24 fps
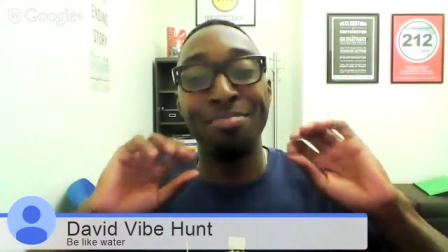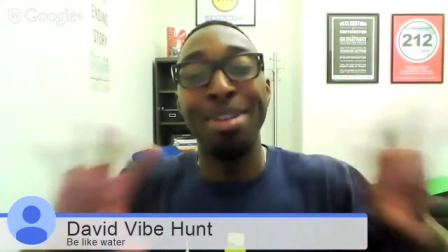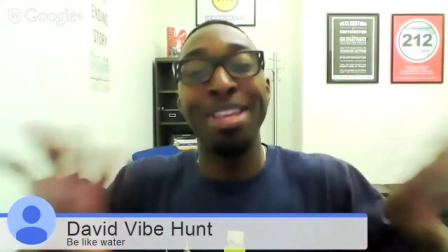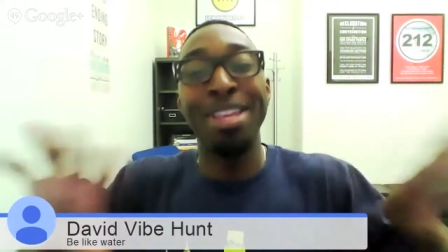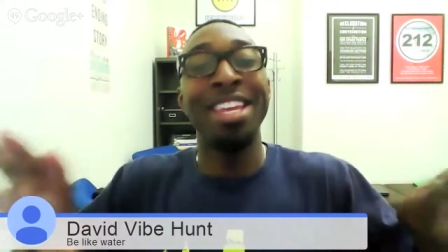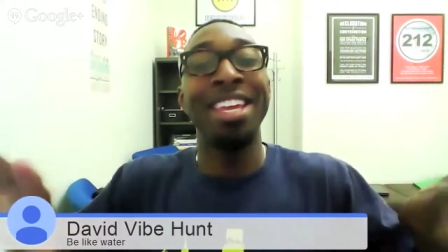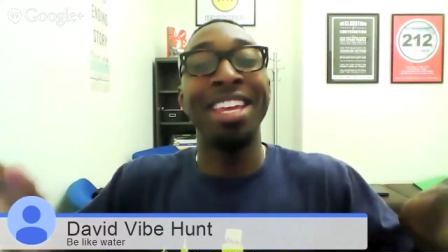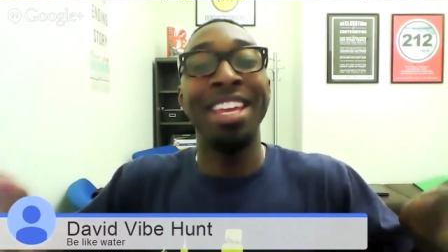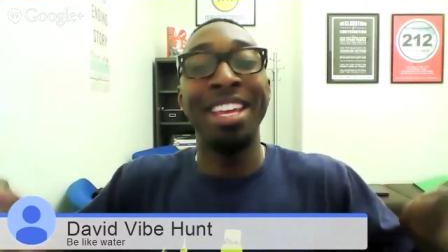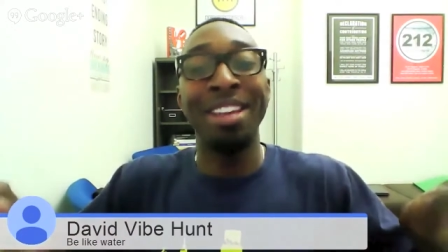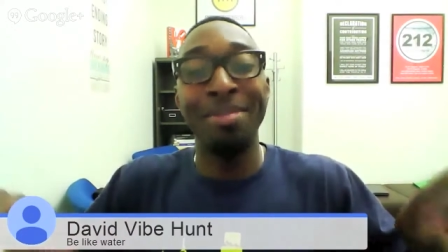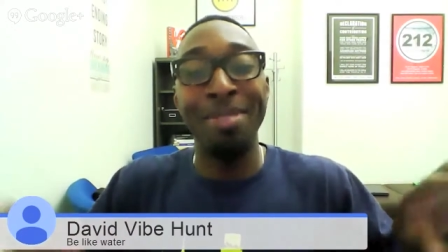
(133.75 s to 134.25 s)

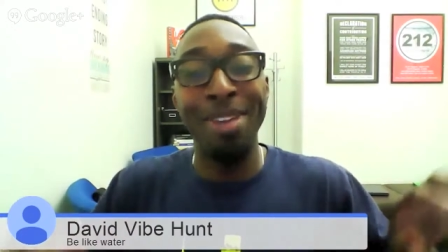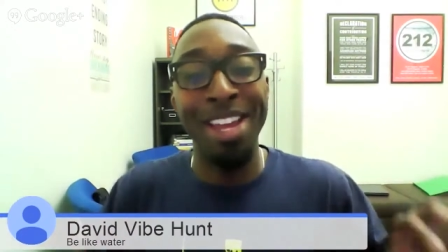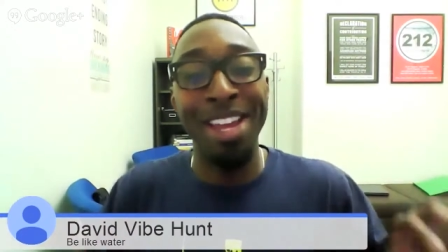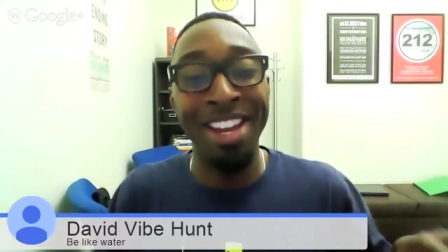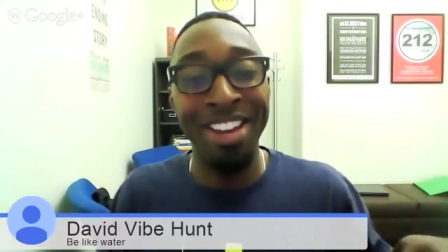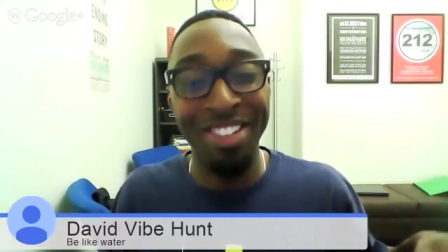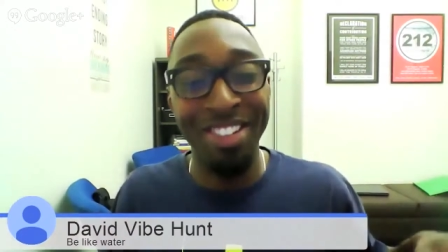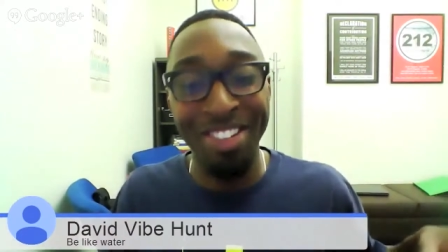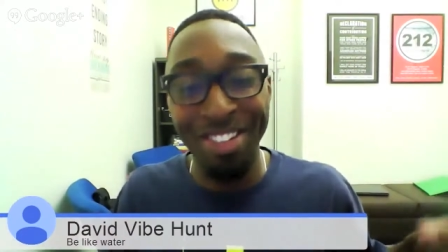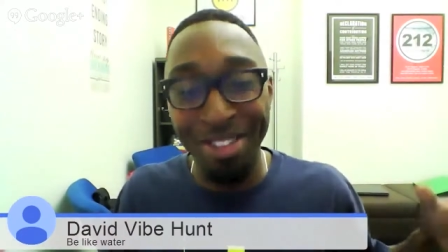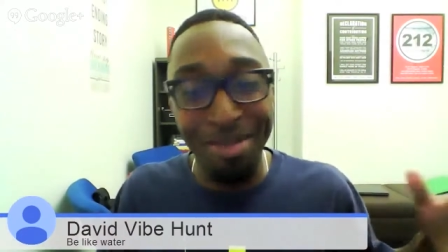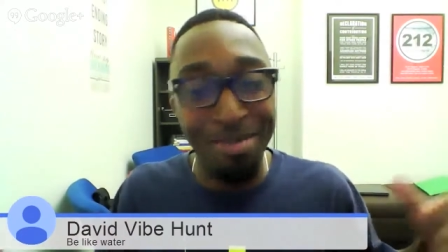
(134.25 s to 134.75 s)
being
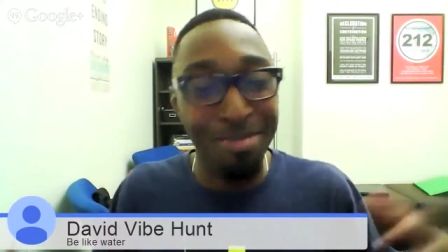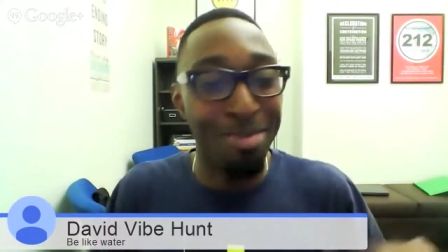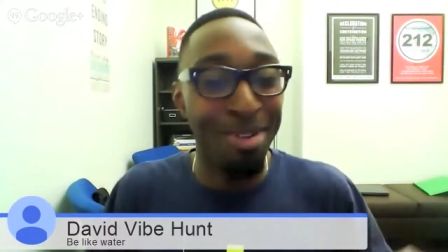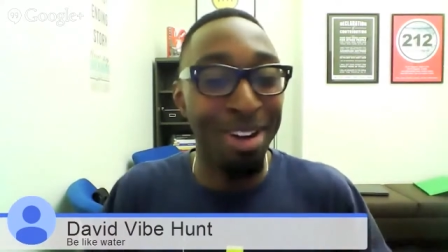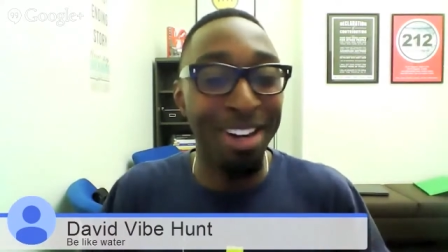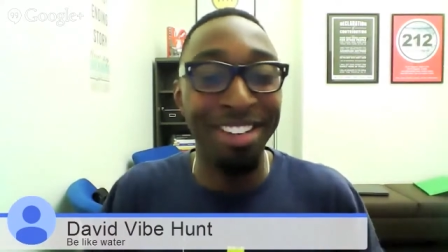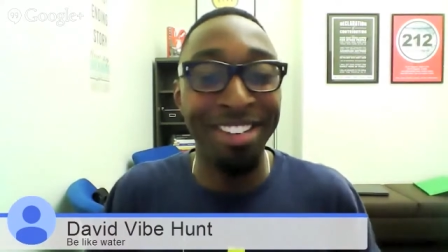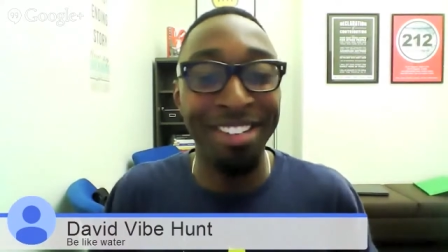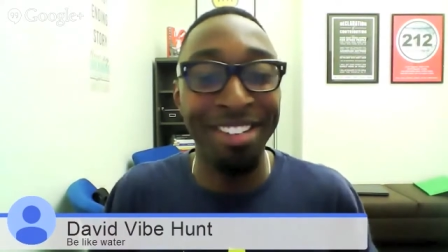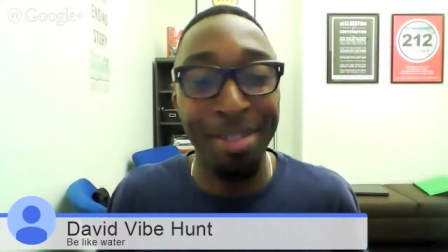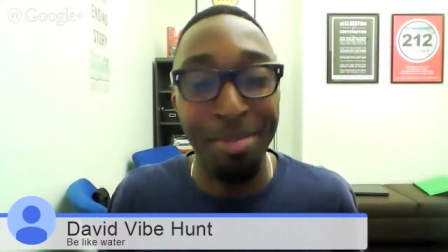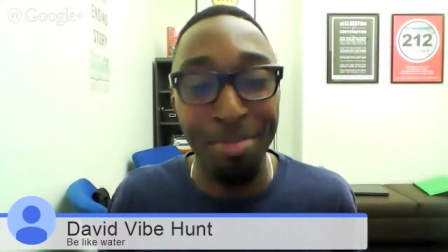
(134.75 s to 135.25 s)
man and just
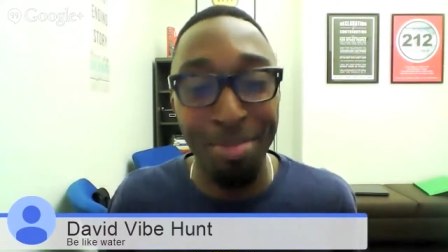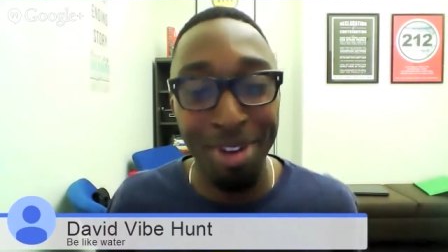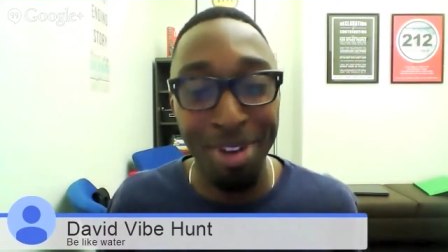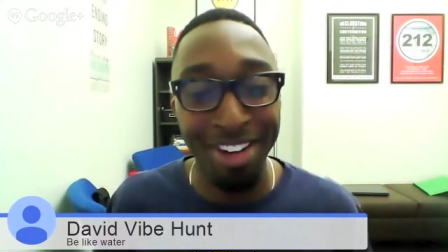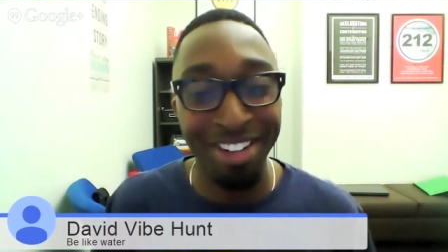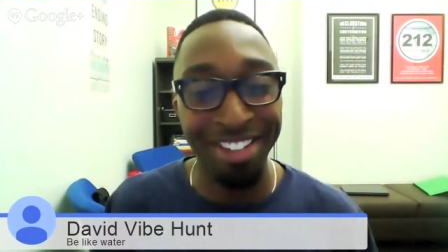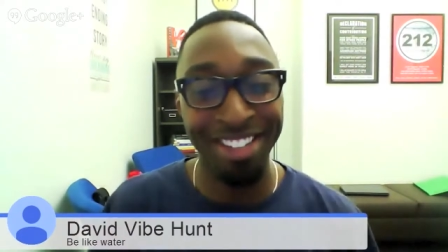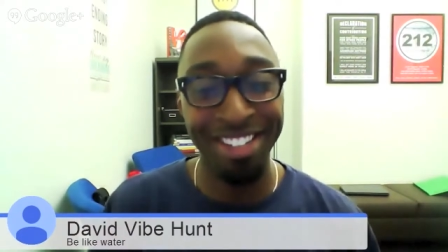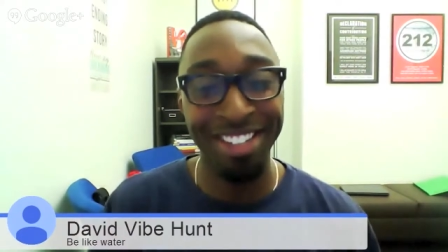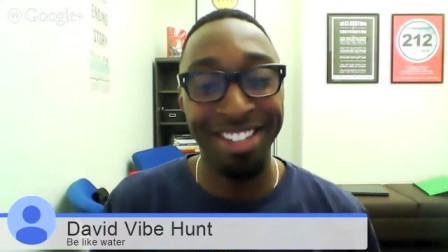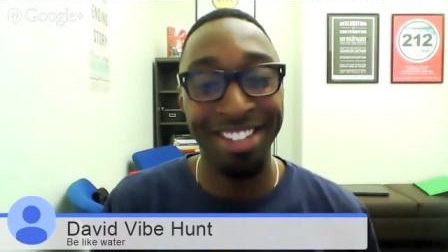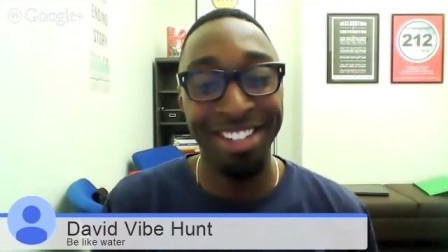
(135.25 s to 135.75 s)
embracing the
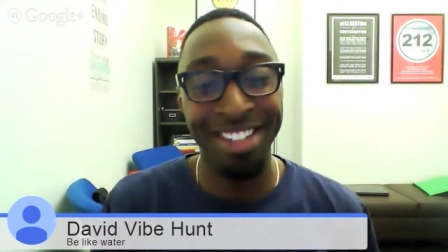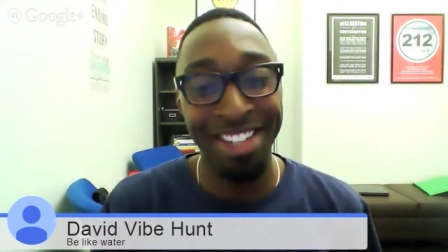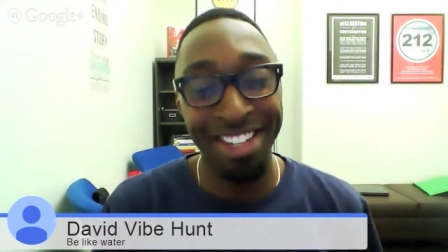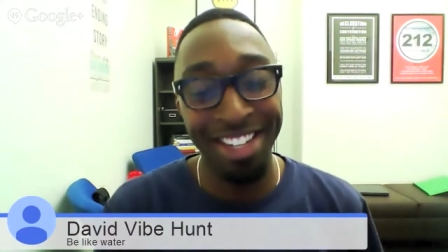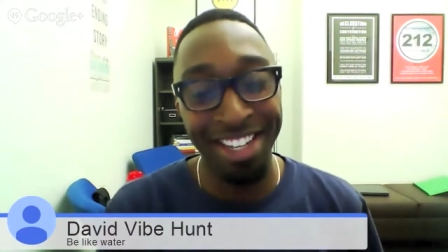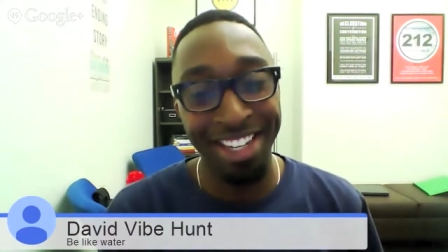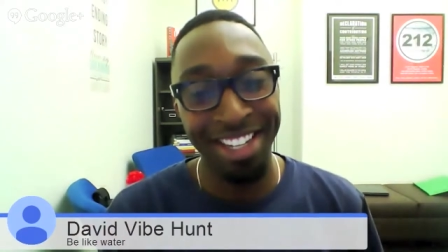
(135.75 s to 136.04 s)
presence.